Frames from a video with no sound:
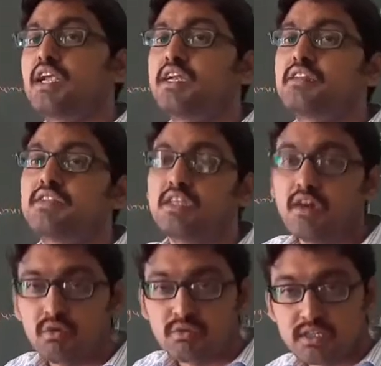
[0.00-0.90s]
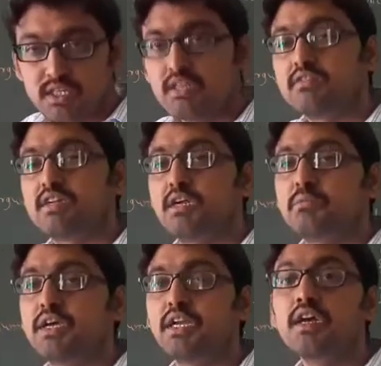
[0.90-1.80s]
write a cout, cin
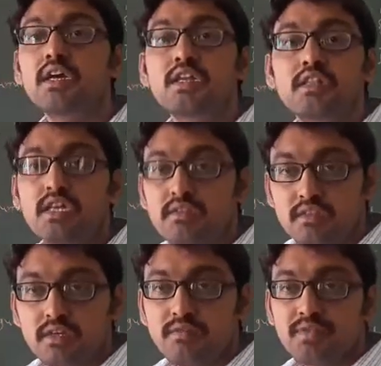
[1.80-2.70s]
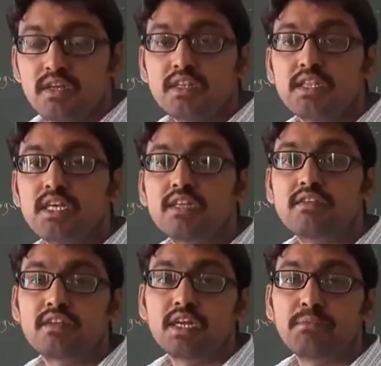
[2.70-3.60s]
statement. These
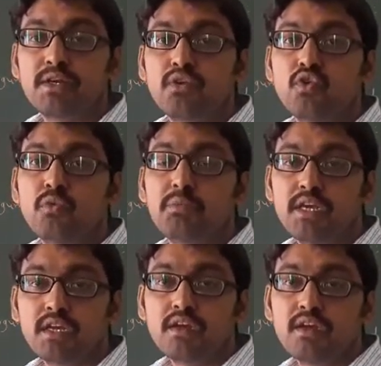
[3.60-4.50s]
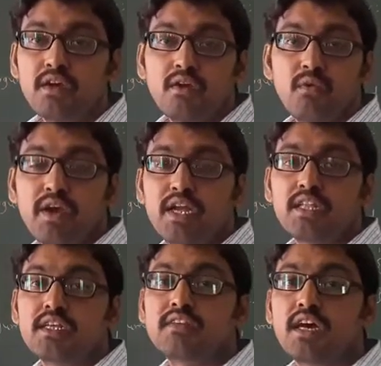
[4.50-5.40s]
statement will be
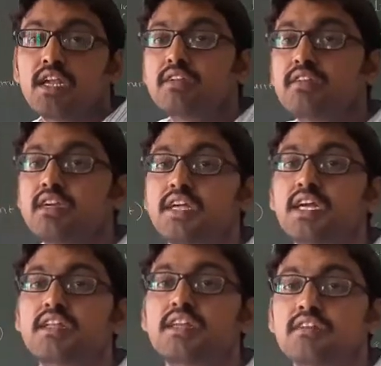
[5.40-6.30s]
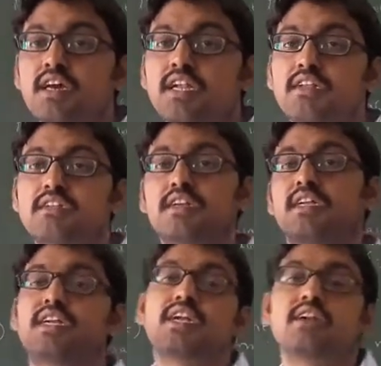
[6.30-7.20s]
where these are
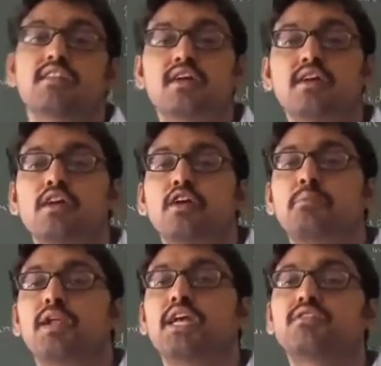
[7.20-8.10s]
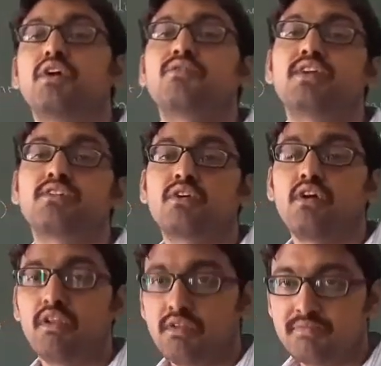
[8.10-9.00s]
inserted at the place of its
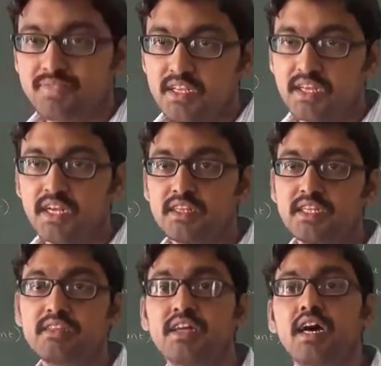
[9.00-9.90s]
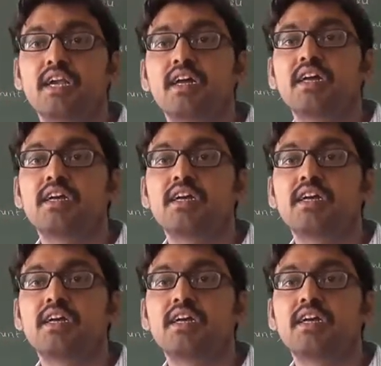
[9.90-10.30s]
call. These are